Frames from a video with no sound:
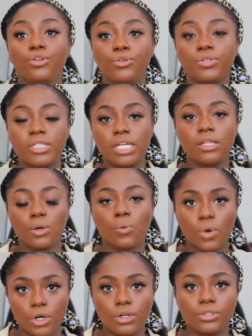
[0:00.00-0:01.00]
You see the
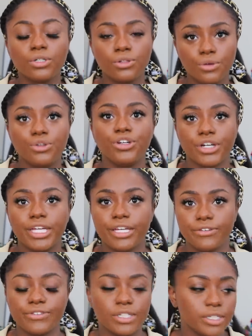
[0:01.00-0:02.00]
world through your
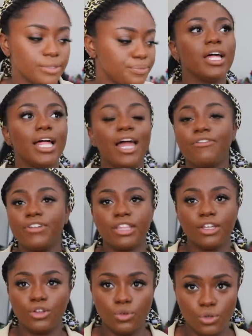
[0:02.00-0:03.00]
gift.
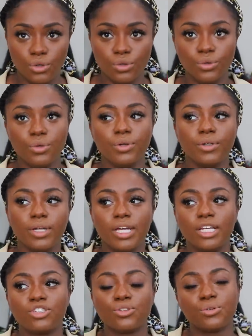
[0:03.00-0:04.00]
Everything you do
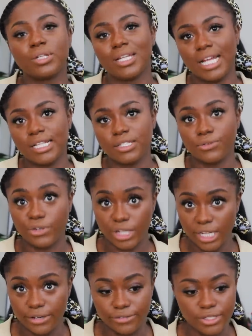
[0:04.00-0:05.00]
is through the lens of your
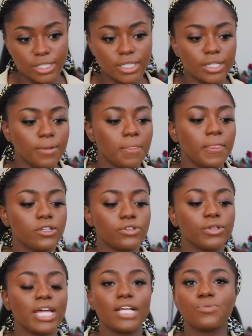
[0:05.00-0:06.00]
gift.
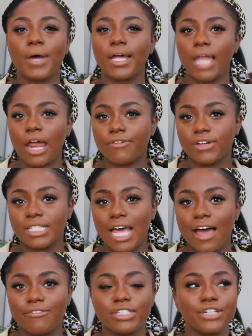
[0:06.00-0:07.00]
So that's why a lot of us
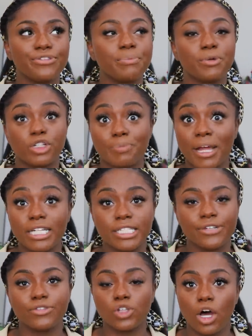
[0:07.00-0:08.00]
have different
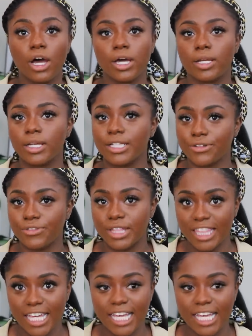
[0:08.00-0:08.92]
perspectives on different